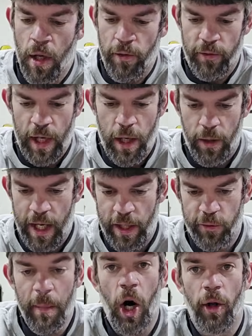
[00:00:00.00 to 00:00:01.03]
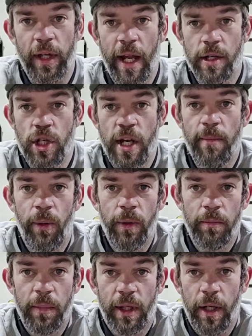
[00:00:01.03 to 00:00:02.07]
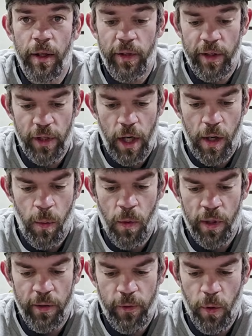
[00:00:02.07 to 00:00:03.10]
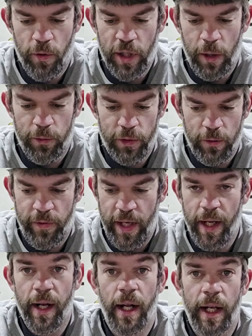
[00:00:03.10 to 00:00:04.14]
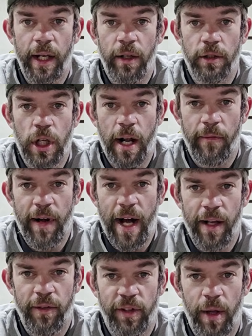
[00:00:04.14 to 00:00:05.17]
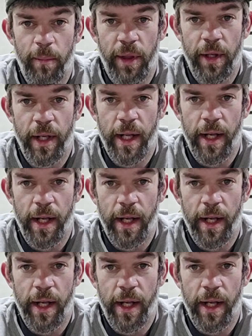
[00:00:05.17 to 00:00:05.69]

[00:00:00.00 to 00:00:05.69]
So I just bought that cheap one because that's all I wanted it for, is holster fit. I need to try to find something